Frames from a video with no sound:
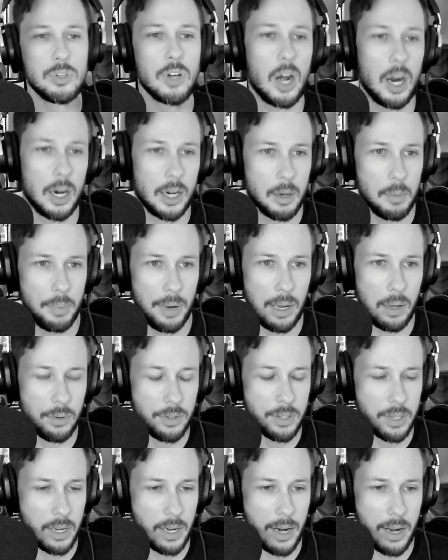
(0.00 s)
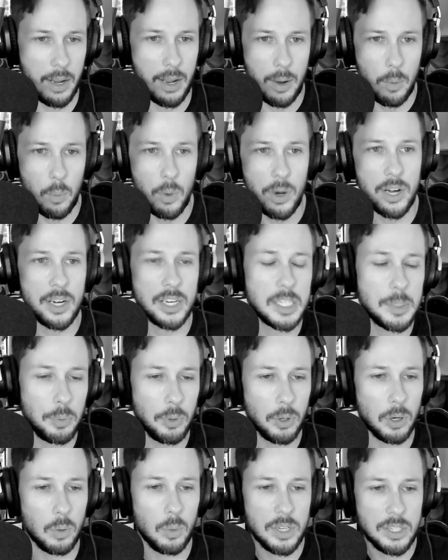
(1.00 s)
talk about, and mm-hmm. I, I, wanted to
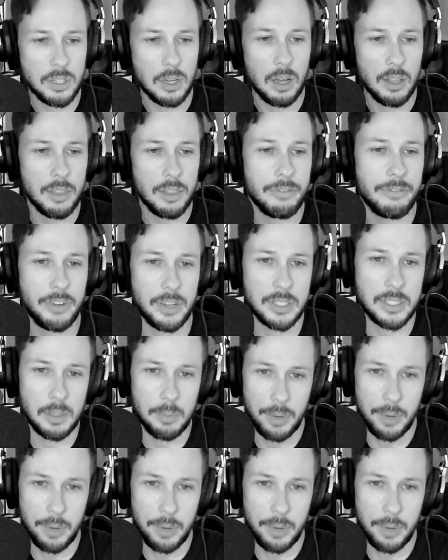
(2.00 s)
explore what's all the fuss